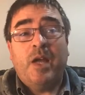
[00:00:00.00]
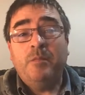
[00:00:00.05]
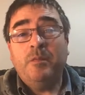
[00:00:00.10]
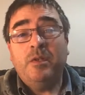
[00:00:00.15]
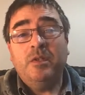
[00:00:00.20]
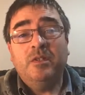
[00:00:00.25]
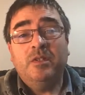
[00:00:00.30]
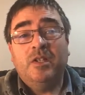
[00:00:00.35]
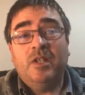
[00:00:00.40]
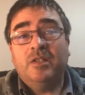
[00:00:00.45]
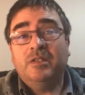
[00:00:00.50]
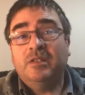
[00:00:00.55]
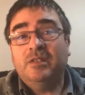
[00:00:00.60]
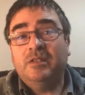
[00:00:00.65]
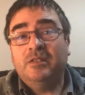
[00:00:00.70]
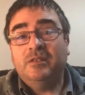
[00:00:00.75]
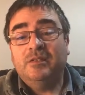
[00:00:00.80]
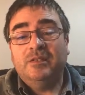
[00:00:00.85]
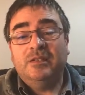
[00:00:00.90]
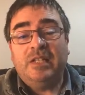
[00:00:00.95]
Bible
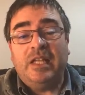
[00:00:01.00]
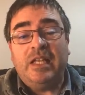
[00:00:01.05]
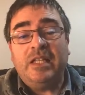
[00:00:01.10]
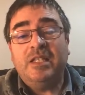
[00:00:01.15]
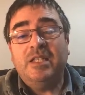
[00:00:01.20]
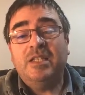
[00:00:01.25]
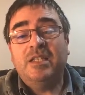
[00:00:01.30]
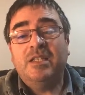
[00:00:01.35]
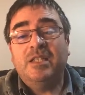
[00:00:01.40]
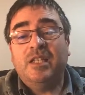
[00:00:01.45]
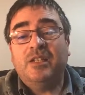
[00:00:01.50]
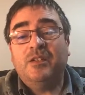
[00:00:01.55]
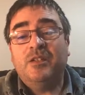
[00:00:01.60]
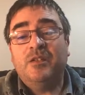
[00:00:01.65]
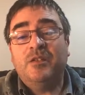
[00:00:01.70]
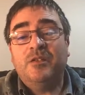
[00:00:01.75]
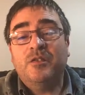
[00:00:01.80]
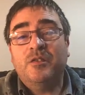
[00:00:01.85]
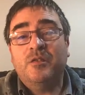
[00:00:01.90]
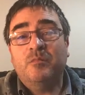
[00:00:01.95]
doesn't teach
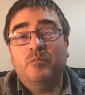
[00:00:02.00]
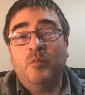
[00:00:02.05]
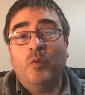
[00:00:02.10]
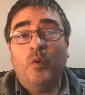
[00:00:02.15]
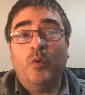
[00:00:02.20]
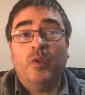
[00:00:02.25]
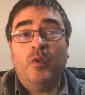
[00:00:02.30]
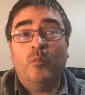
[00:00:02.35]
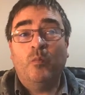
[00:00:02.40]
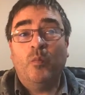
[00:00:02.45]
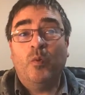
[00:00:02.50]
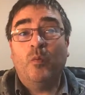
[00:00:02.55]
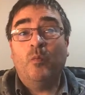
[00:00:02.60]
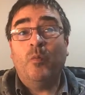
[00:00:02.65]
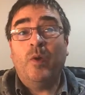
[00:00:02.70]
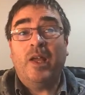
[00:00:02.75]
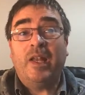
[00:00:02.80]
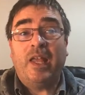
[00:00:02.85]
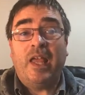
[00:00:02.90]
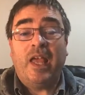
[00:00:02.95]
that there's more than
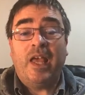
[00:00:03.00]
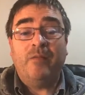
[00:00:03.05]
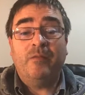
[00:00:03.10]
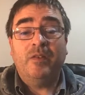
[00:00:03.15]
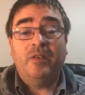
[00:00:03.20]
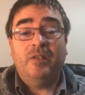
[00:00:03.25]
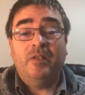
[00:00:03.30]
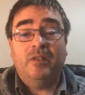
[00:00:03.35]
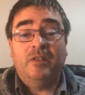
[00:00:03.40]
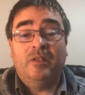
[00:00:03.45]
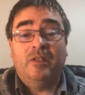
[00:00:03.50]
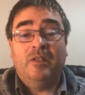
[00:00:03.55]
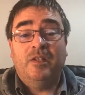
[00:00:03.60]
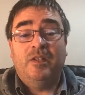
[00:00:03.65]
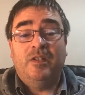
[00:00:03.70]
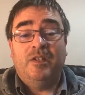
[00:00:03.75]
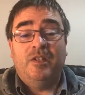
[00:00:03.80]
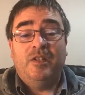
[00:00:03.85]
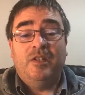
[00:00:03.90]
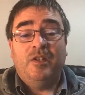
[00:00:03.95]
one way to heaven.
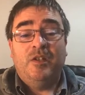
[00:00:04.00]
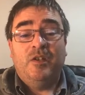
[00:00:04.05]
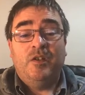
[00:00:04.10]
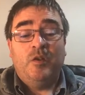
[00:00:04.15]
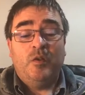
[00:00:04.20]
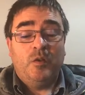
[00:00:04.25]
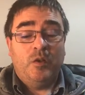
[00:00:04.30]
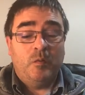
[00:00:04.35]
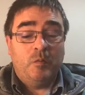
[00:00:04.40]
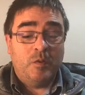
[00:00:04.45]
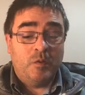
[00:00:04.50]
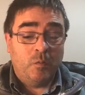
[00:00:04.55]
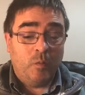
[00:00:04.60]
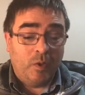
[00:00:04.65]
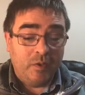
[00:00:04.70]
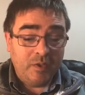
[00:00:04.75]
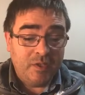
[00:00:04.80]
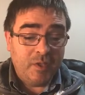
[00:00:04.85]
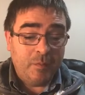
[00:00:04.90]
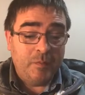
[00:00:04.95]
There
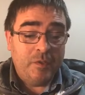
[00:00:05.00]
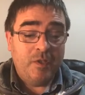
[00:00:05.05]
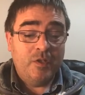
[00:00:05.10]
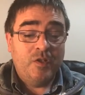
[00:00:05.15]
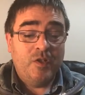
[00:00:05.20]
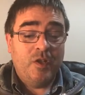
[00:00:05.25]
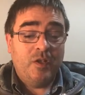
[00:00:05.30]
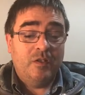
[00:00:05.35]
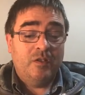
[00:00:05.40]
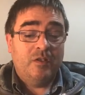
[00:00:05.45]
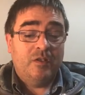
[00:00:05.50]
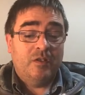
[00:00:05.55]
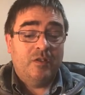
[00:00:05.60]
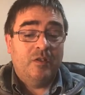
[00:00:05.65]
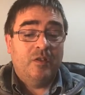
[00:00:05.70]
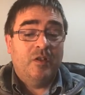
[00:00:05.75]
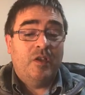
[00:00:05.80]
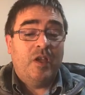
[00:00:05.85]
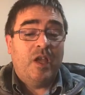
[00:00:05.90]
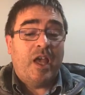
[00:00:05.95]
was one
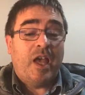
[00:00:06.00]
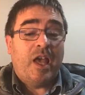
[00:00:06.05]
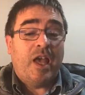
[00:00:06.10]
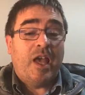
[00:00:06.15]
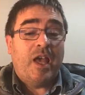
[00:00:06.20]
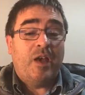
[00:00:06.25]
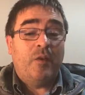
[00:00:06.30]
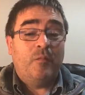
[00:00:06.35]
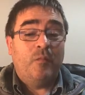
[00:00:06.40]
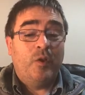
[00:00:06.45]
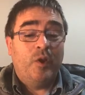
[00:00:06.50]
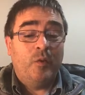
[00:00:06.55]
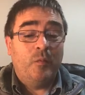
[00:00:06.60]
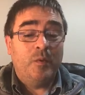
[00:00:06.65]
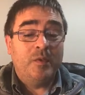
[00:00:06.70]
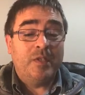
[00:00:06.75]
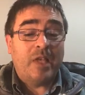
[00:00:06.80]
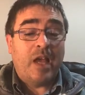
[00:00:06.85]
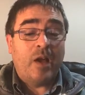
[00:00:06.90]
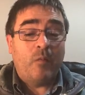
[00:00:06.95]
substitute,
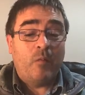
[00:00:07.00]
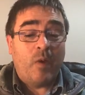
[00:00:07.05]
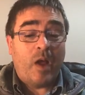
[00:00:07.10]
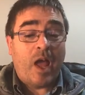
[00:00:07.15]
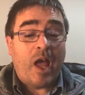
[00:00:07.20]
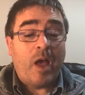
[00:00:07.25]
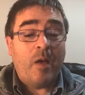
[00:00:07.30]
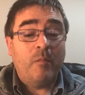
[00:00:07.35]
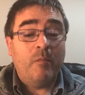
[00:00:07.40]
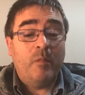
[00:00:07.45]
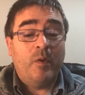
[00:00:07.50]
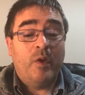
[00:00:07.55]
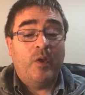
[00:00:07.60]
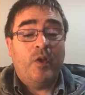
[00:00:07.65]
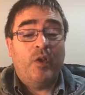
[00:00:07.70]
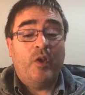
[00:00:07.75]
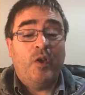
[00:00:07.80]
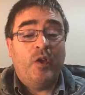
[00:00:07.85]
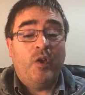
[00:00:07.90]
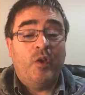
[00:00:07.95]
who was that
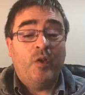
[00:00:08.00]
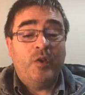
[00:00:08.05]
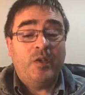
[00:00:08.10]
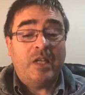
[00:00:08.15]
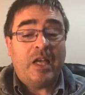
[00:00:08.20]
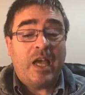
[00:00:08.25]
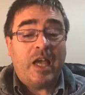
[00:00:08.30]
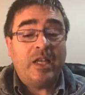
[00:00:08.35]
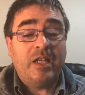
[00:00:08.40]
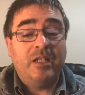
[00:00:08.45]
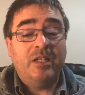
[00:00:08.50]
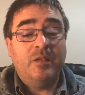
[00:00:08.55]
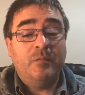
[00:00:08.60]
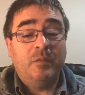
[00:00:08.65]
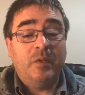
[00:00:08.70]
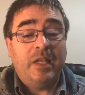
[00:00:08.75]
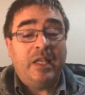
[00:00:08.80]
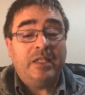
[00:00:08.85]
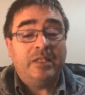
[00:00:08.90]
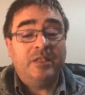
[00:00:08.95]
ram who died
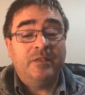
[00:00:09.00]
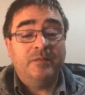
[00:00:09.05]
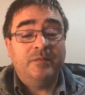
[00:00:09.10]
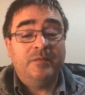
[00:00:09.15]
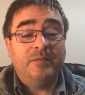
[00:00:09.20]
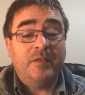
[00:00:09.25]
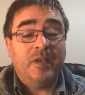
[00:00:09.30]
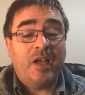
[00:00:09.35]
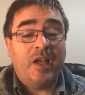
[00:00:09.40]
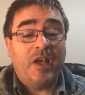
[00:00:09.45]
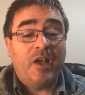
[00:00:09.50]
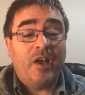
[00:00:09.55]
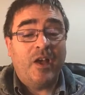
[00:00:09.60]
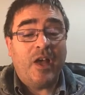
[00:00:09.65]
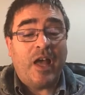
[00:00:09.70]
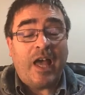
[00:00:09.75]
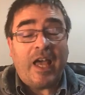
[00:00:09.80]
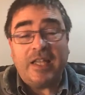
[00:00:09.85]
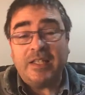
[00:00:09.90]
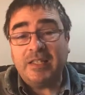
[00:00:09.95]
in the place of
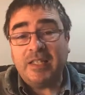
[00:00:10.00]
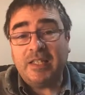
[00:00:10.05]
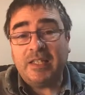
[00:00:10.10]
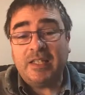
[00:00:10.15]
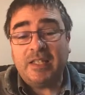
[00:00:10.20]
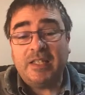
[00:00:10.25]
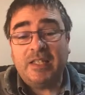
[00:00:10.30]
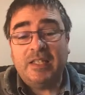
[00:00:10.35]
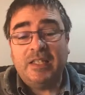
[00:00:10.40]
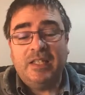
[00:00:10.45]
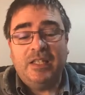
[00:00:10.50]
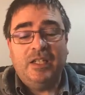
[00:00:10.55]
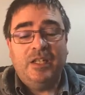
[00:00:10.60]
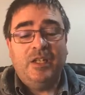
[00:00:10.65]
Isaac.